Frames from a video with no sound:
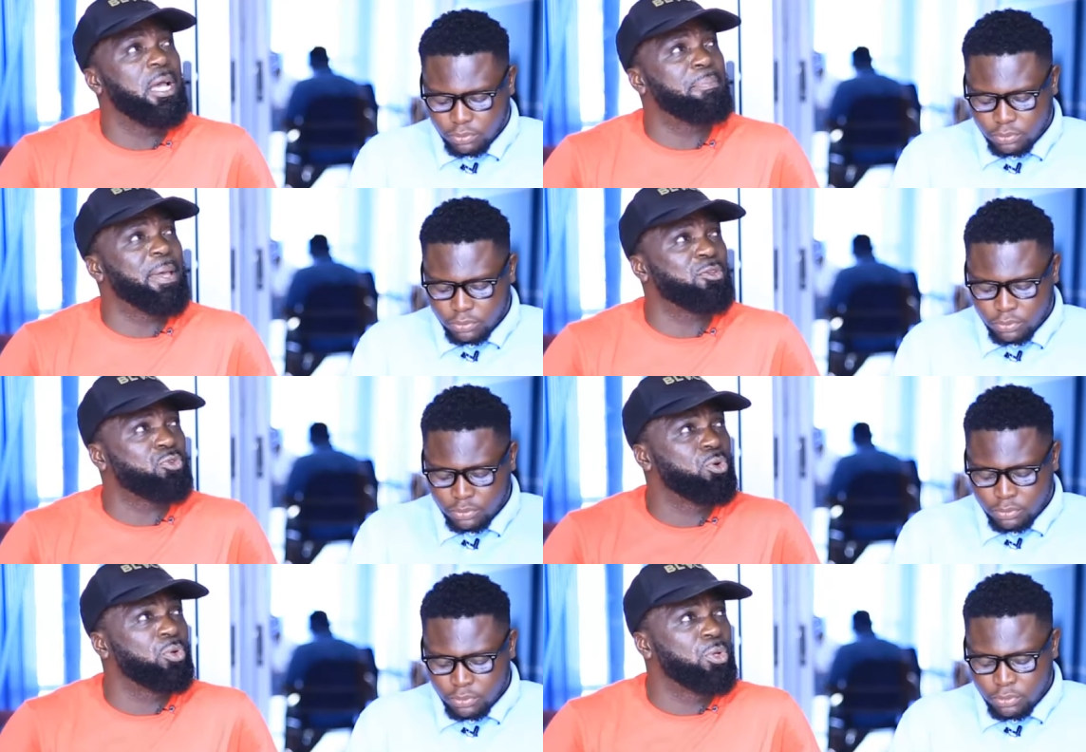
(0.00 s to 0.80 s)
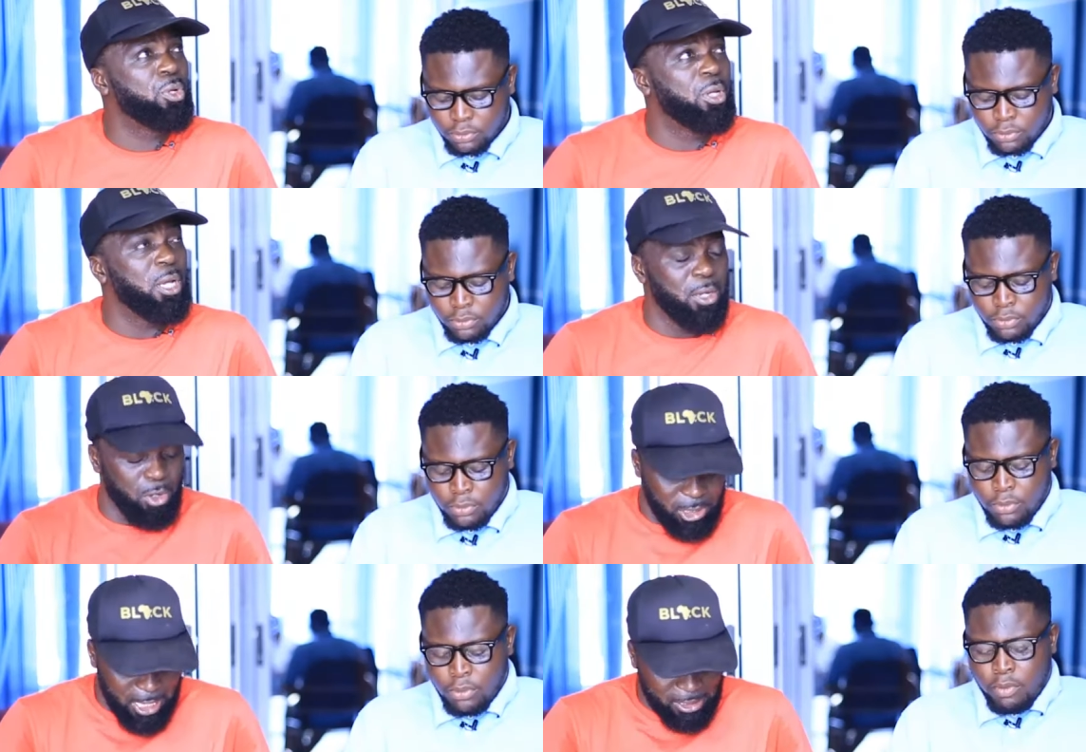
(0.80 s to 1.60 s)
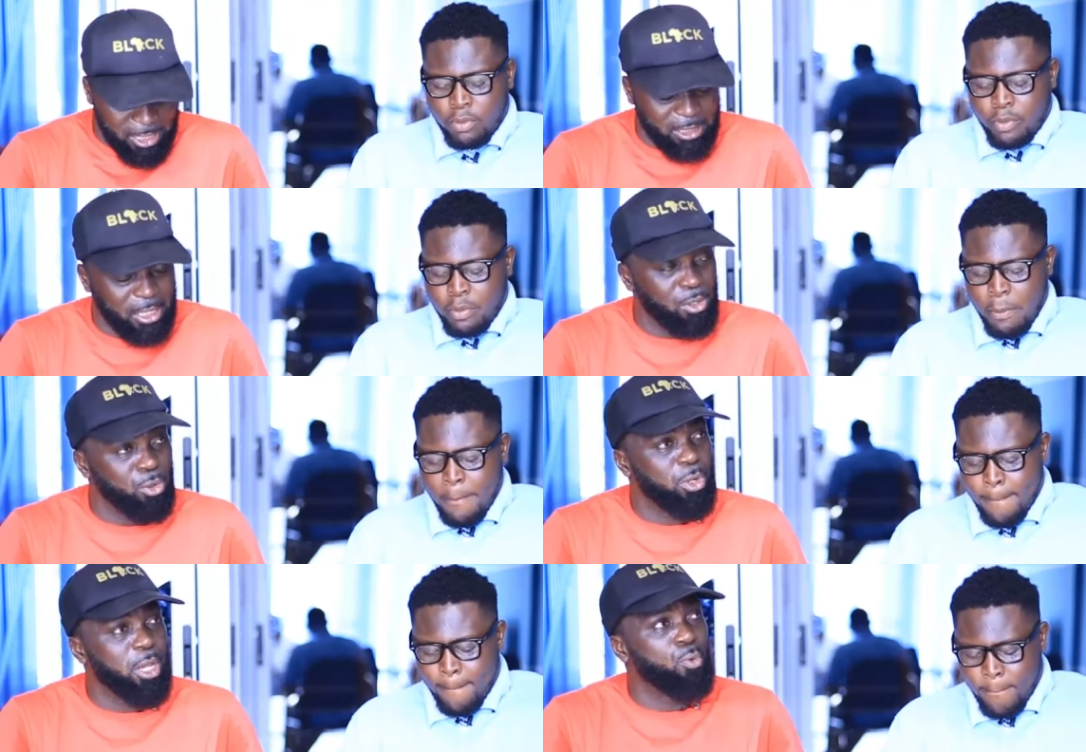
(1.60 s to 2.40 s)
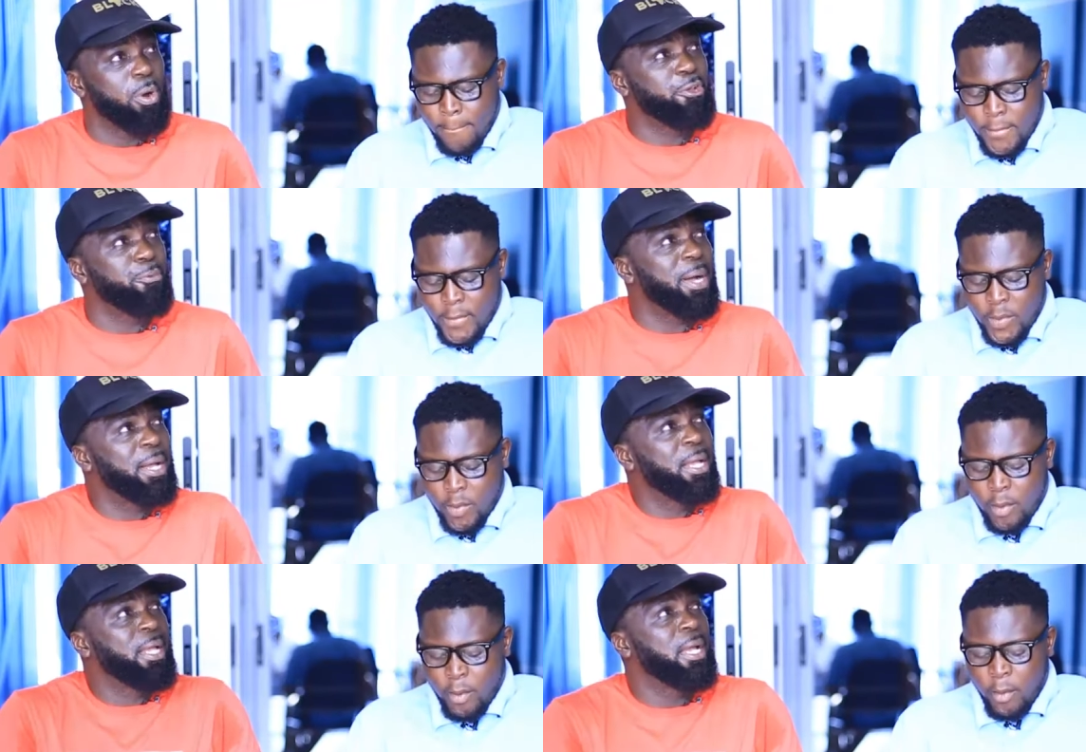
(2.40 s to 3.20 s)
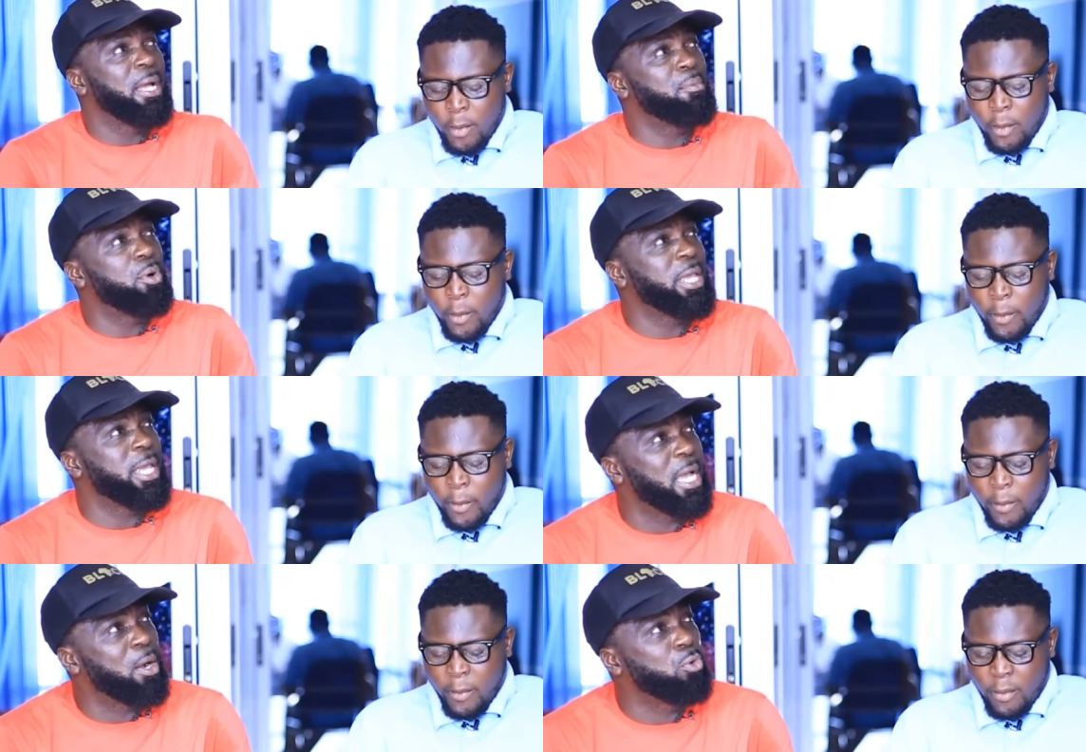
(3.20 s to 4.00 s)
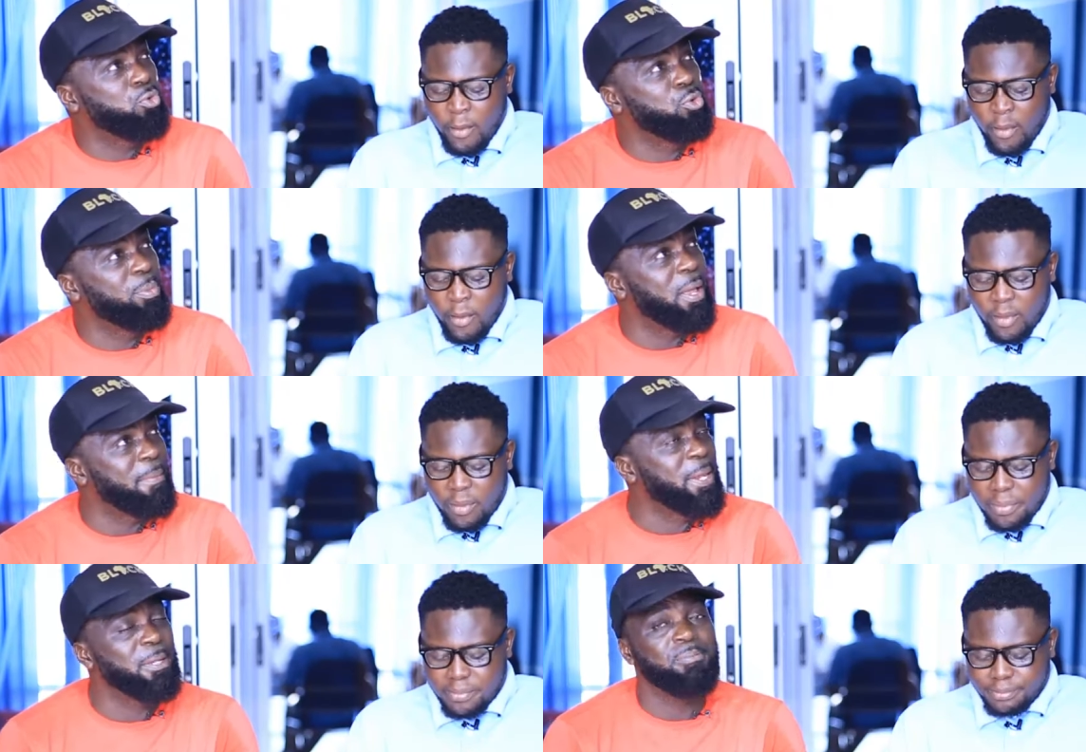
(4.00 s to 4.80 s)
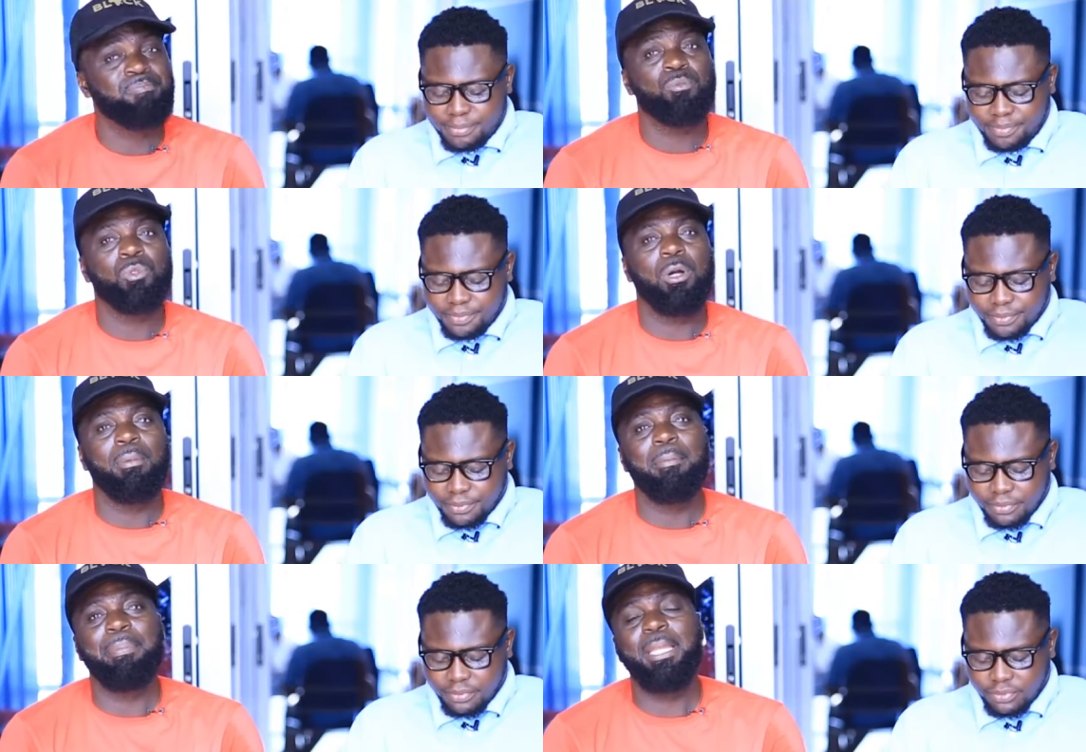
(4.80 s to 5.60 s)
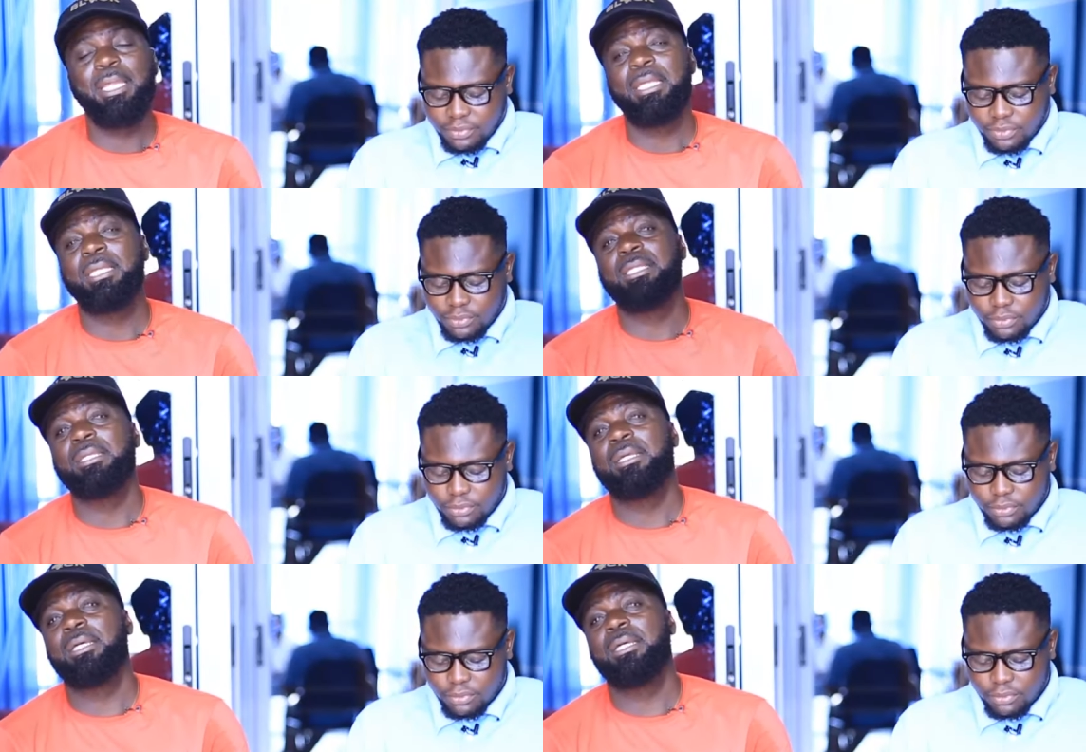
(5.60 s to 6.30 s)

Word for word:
Speaker 1: a pencil and I shall say, oh, young Wajuma. I'm a year could do baby. Or my penny,